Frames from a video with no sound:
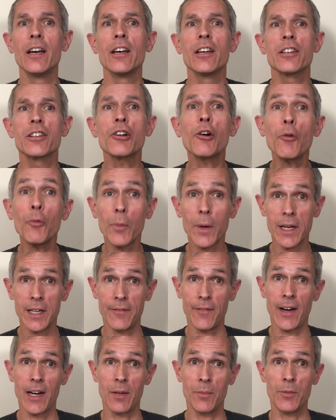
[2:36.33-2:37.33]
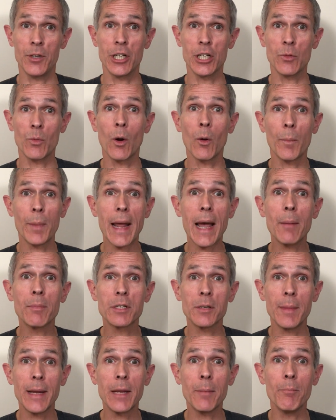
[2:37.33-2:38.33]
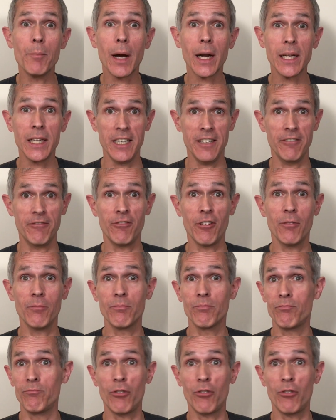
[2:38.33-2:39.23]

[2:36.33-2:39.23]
Software developers will be able to make money from